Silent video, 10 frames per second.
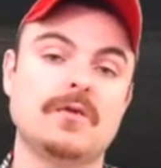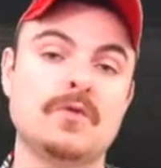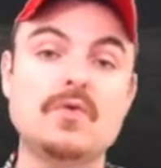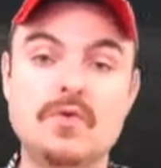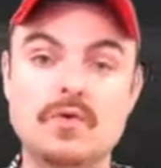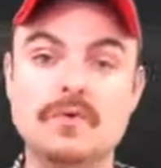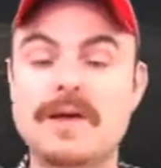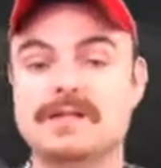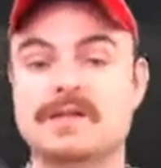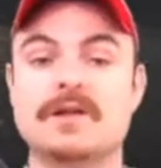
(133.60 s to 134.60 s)
Google
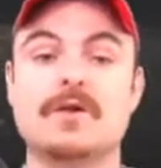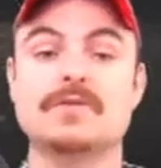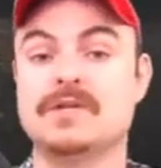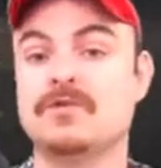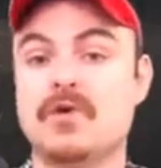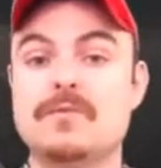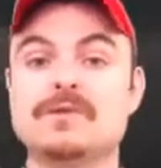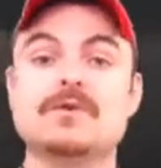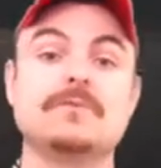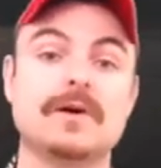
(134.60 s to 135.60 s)
basically, obviously Chrome
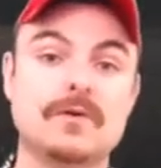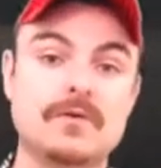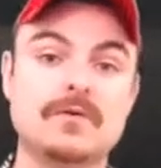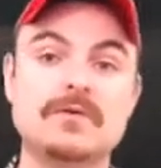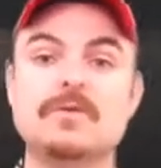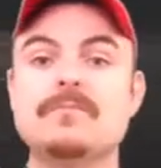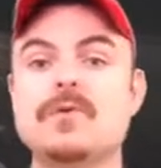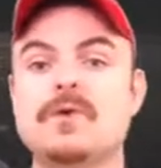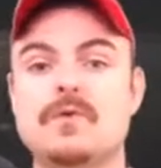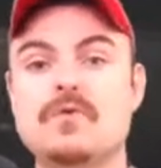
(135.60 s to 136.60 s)
is owned by Google.
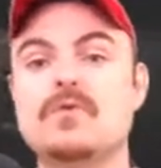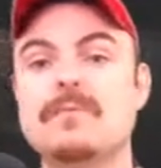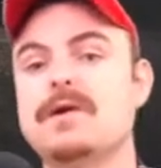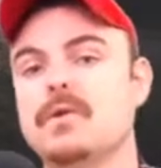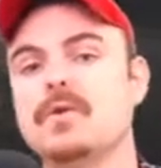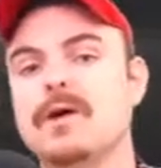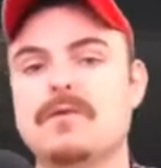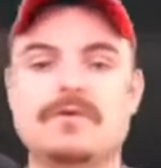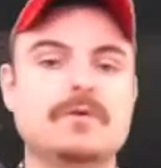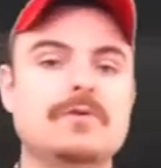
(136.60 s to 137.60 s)
Google make all their
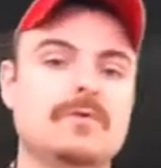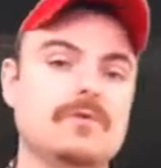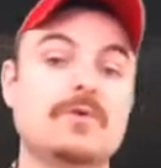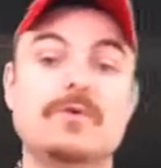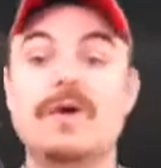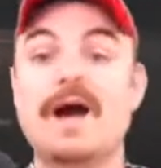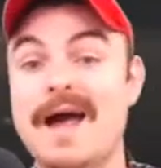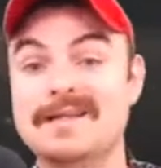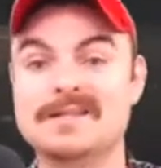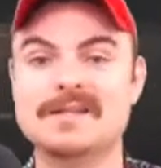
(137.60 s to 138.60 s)
revenue through Google
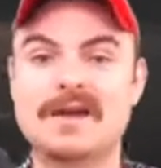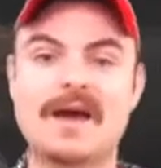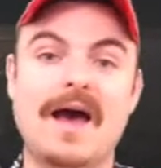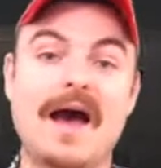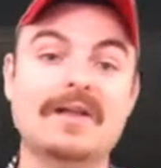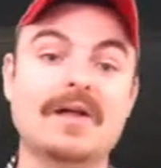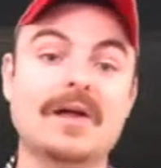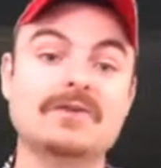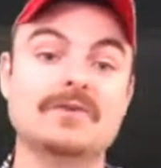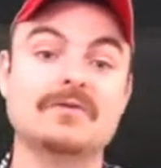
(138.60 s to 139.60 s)
Ads. And
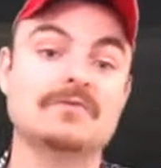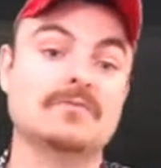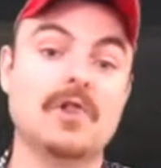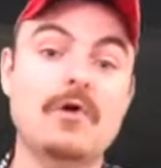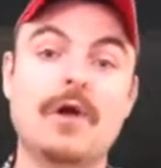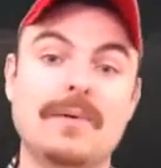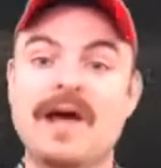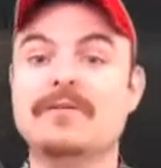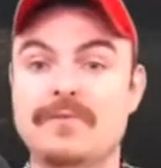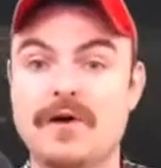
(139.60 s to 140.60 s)
to load up an
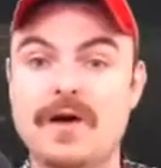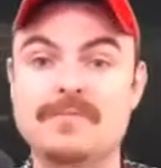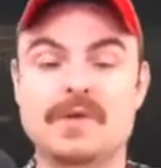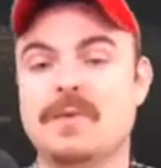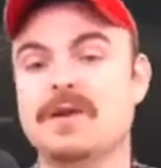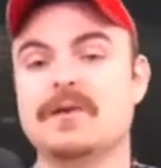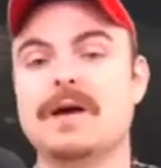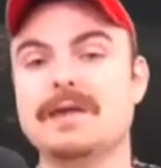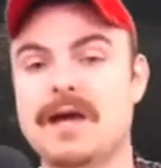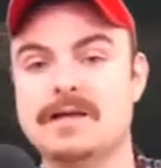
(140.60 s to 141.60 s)
advert, depending on
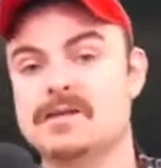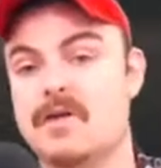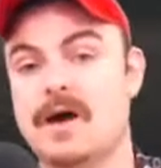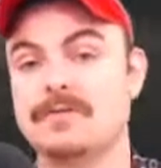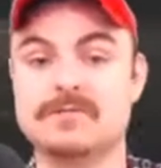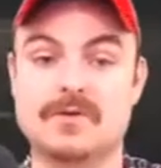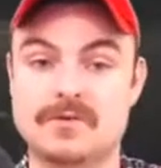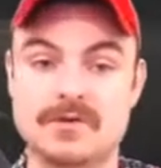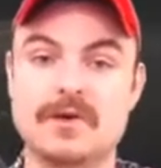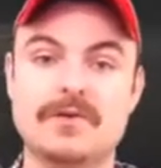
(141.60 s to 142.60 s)
how many ads you have,
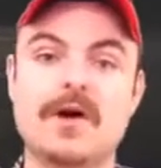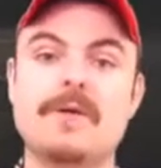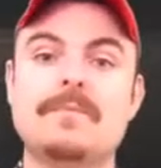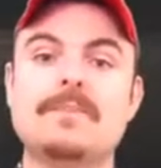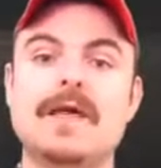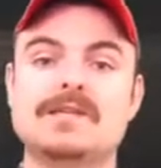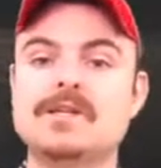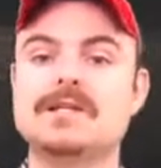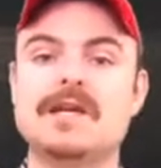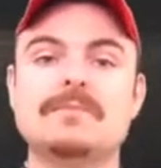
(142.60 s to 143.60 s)
to load up, it's
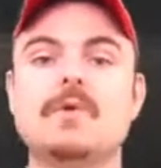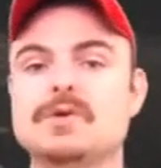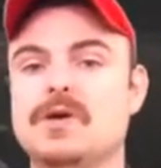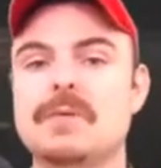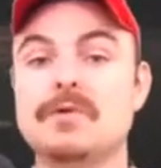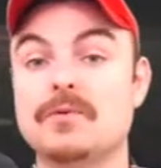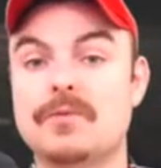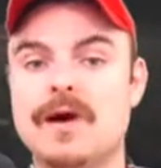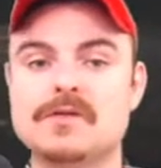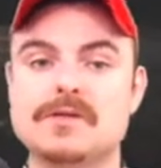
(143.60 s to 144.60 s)
going to take more time in your
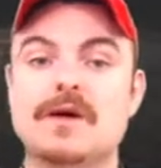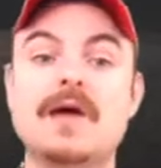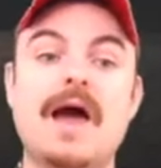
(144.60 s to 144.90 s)
browser.